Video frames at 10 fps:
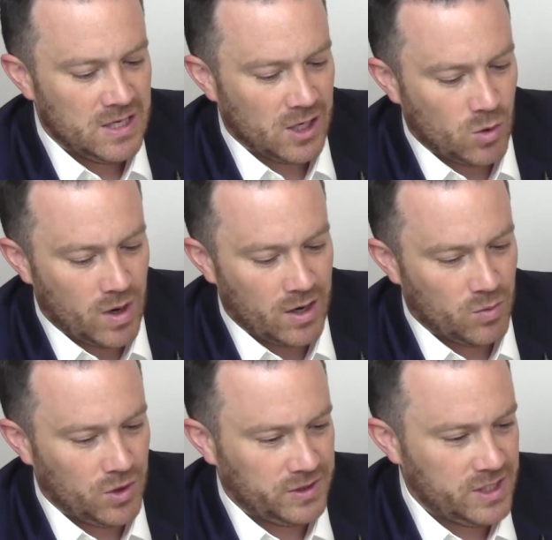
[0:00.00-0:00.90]
acquire
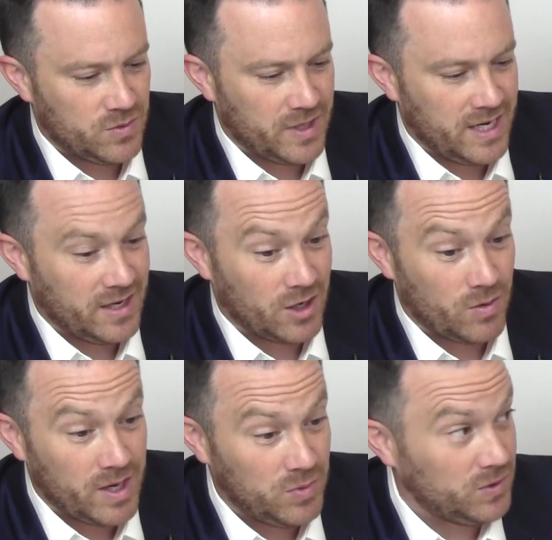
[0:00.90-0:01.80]
royalties. We're getting
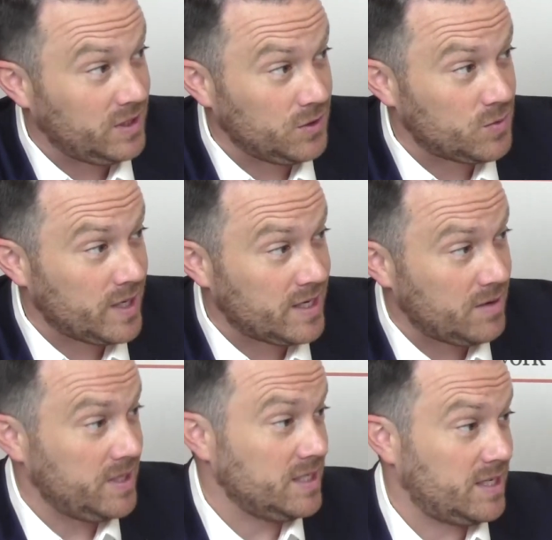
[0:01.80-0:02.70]
incredible deals right now
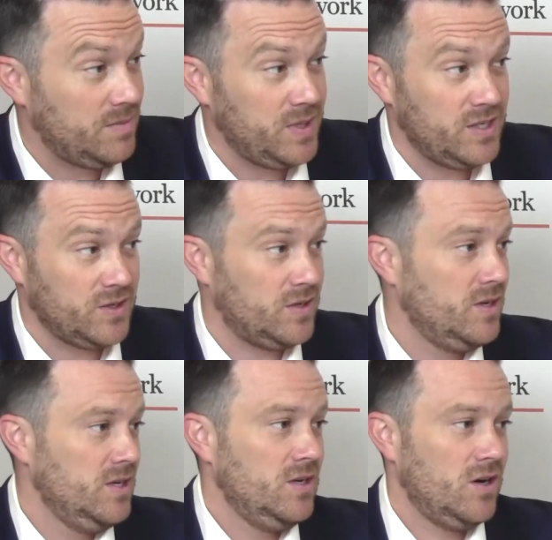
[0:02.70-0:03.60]
because companies
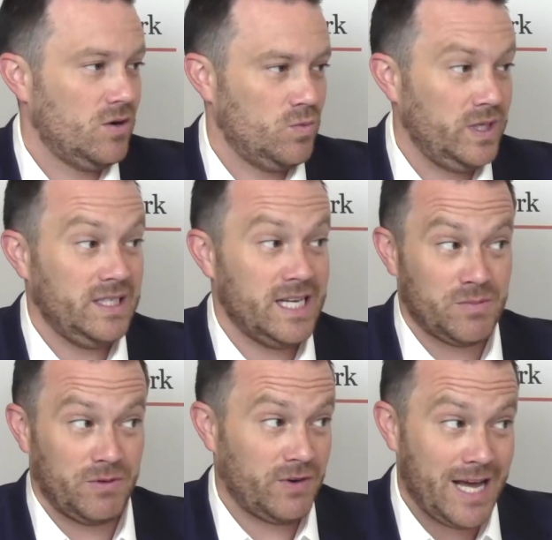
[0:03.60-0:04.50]
are really
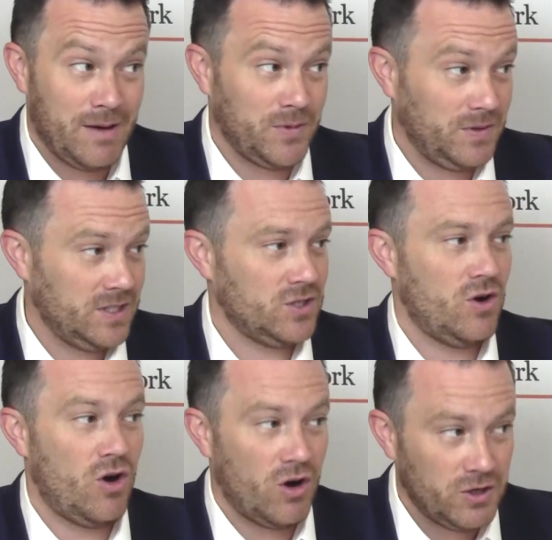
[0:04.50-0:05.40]
desperate for capital. It's
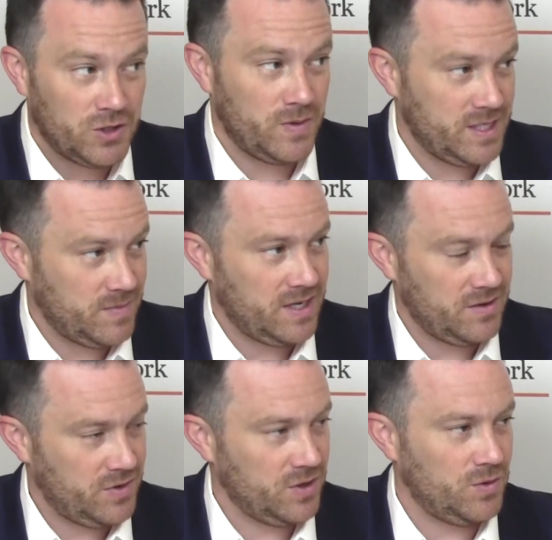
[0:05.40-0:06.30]
hard to raise money
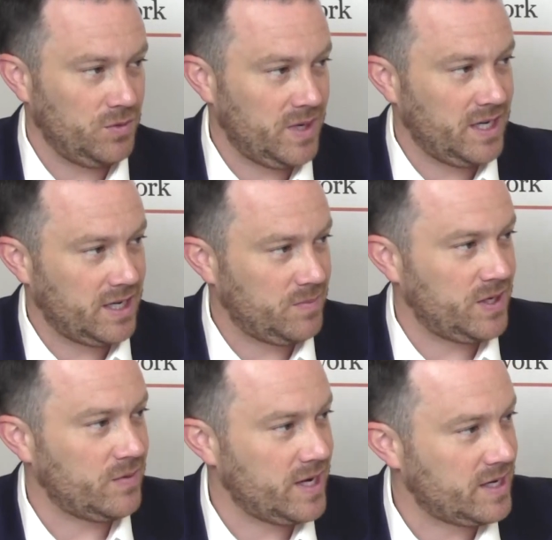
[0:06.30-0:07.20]
if you're a gold mining
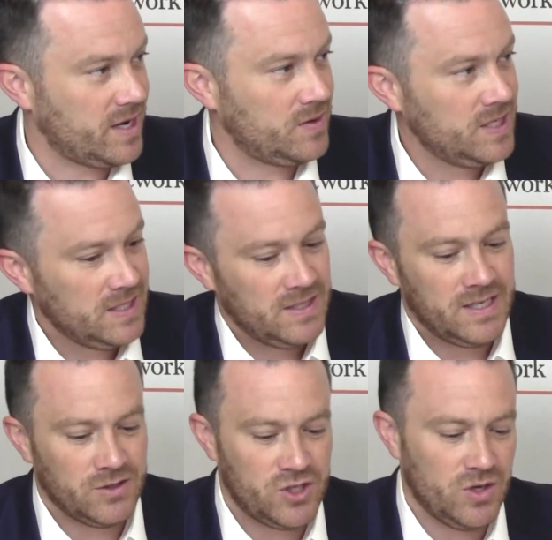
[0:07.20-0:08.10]
company right now.
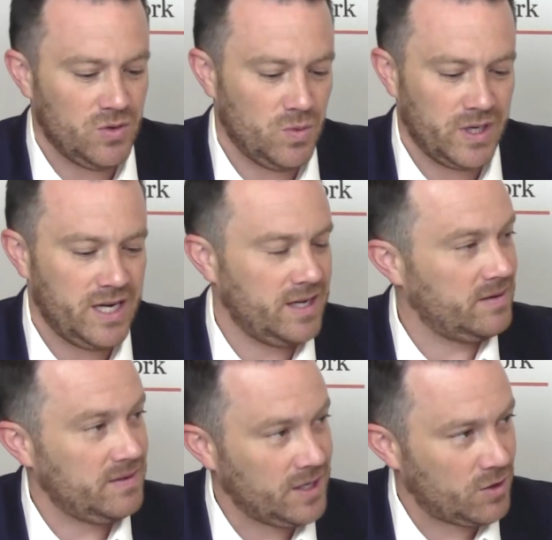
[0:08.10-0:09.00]
And so we're
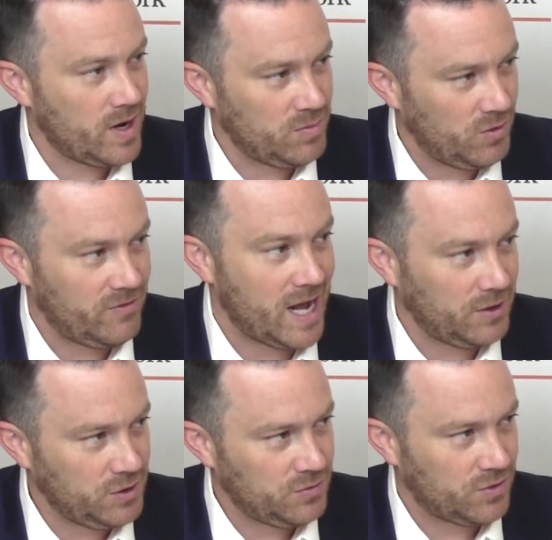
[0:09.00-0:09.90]
getting incredible
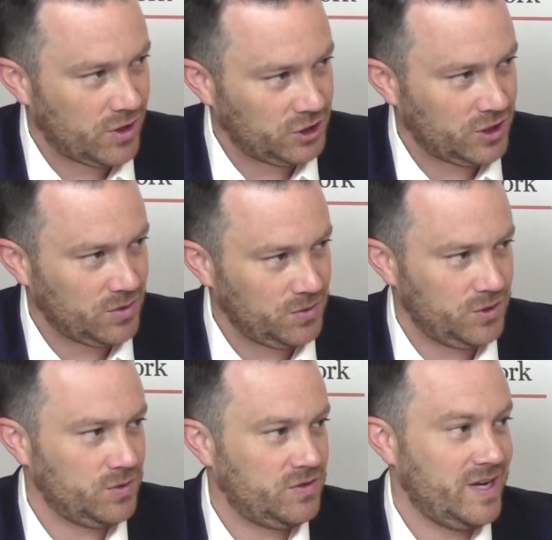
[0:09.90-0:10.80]
value for our
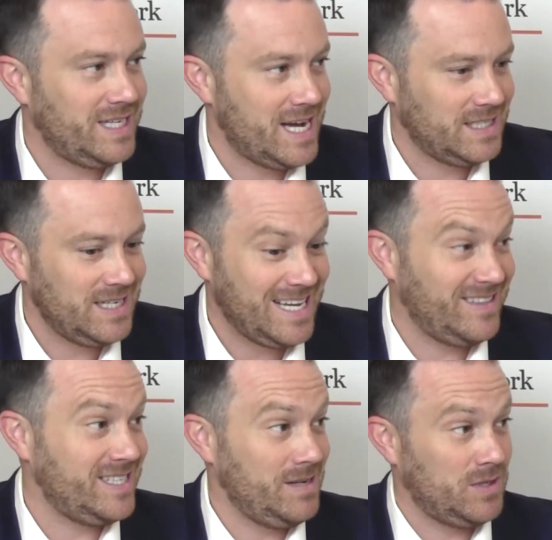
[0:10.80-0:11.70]
shareholders, so it's fantastic. At
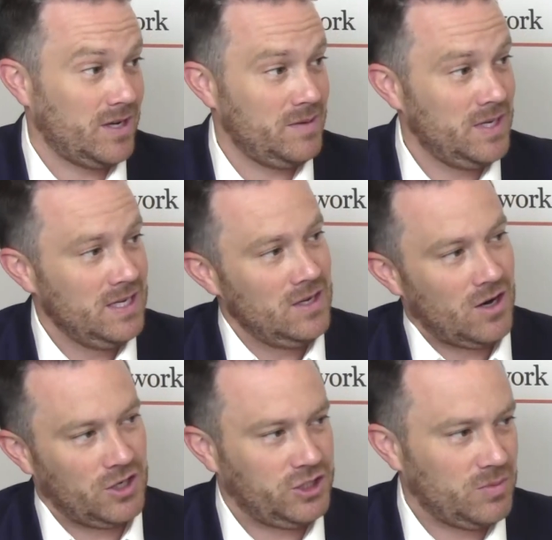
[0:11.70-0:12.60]
the same time,
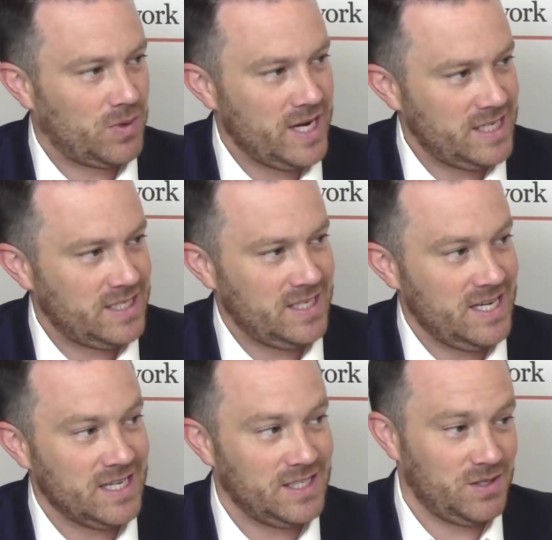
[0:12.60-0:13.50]
our share price
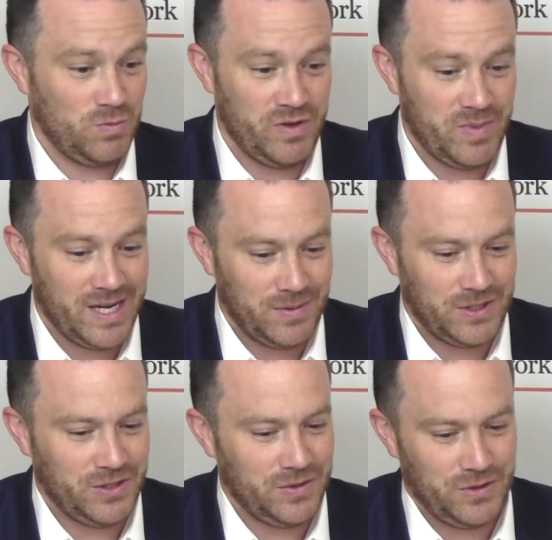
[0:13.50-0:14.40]
is, we've been able
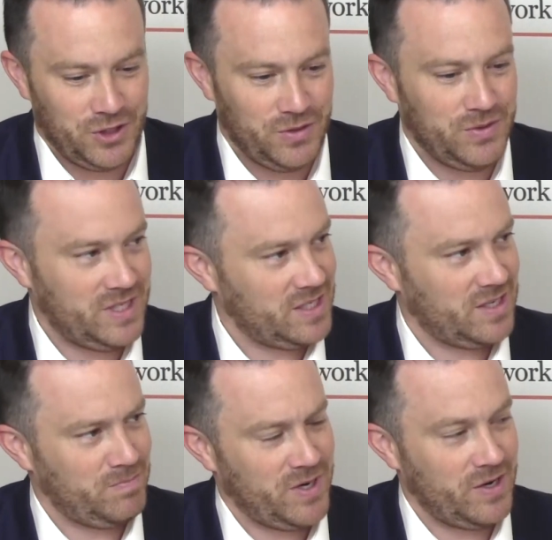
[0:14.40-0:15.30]
to use this
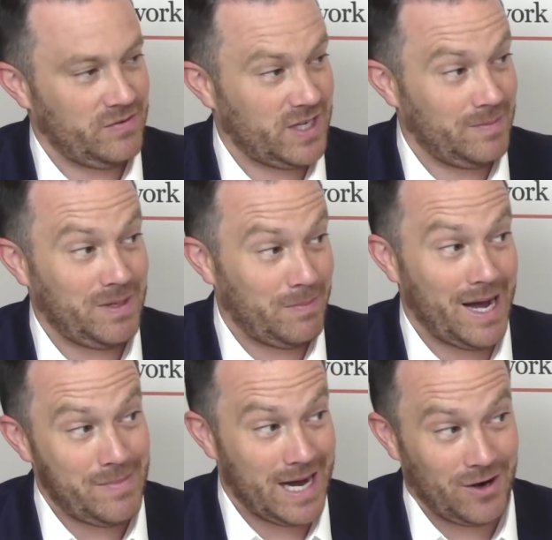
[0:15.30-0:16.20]
period of time to
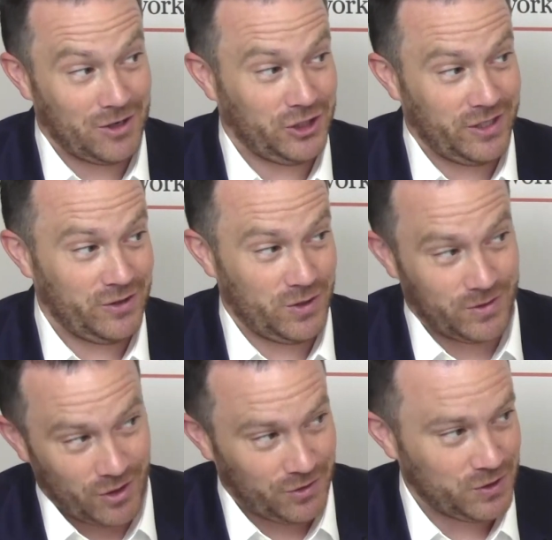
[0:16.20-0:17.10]
buy back our shares, so
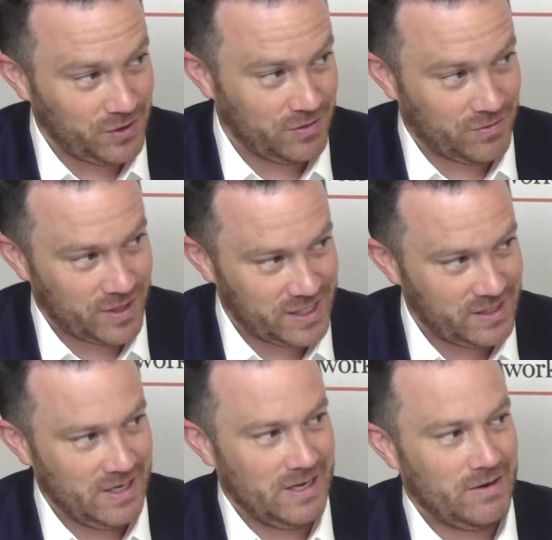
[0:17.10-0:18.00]
it's also good for
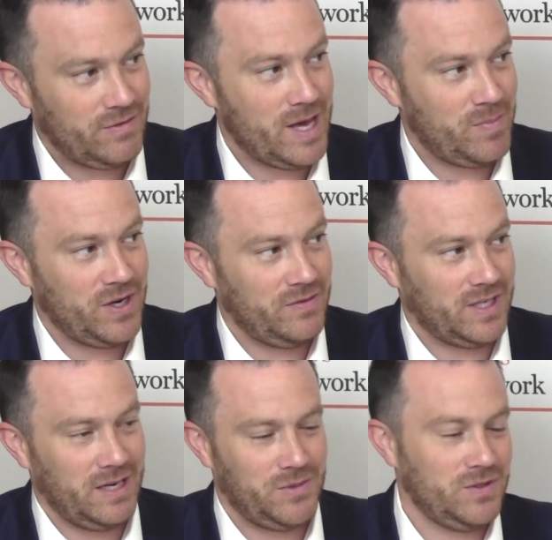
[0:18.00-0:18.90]
us for that period of
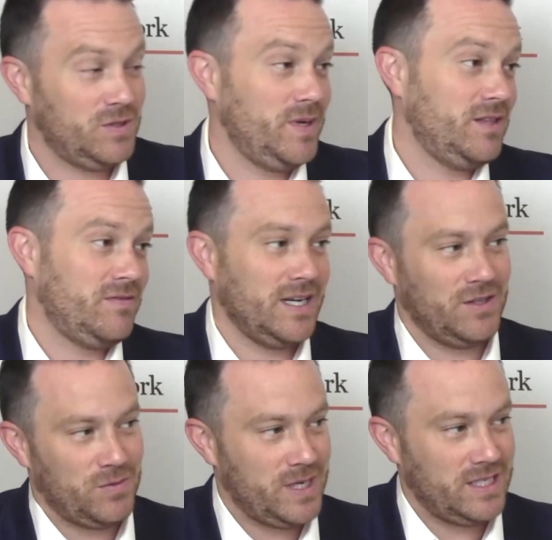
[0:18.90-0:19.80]
time. So despite the fact
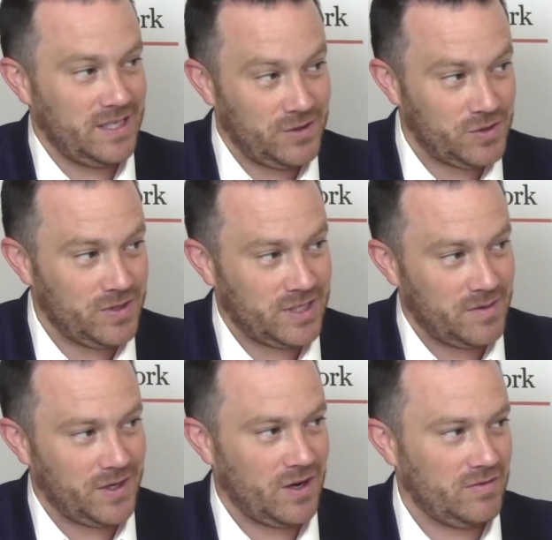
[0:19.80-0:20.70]
that the rest of the industry is
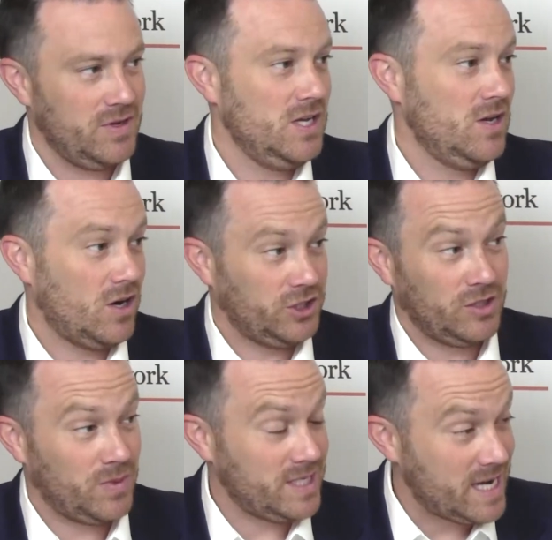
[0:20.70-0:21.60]
coming off, our
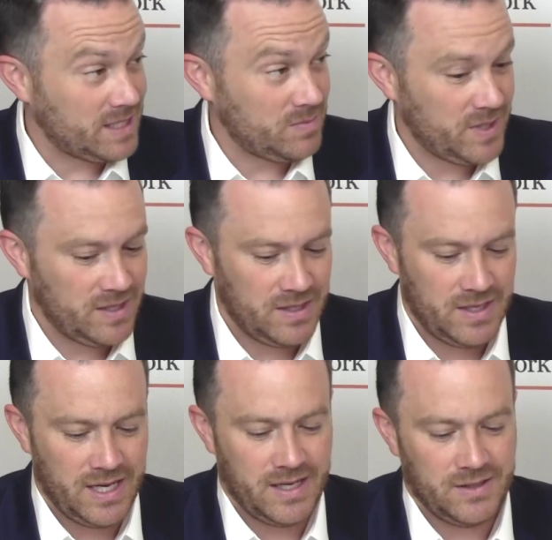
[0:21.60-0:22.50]
share price hasn't been,
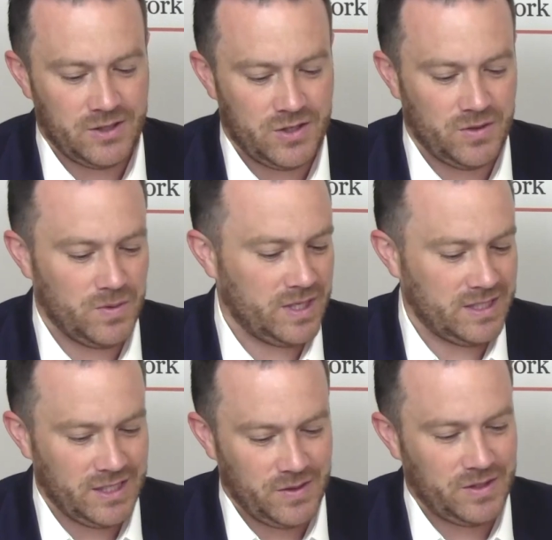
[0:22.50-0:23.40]
and so we're
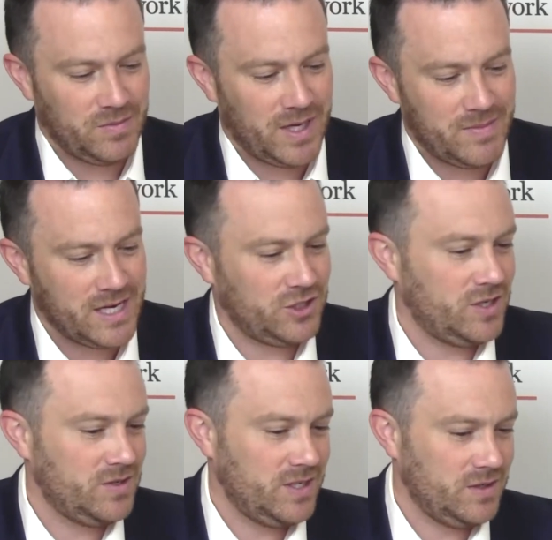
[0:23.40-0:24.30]
continuing to buy back
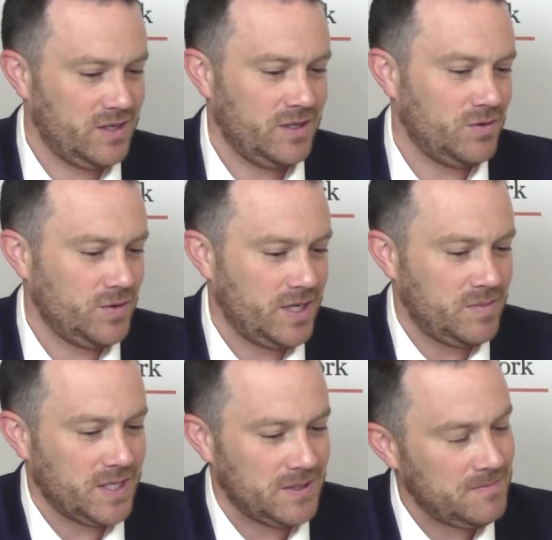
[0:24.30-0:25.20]
shares and grow the
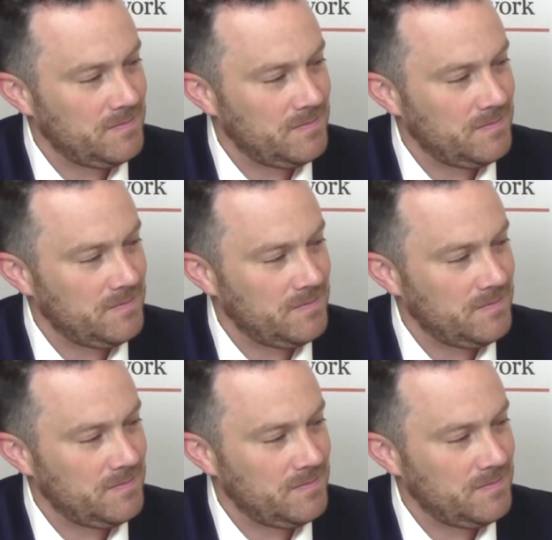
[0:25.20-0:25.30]
company.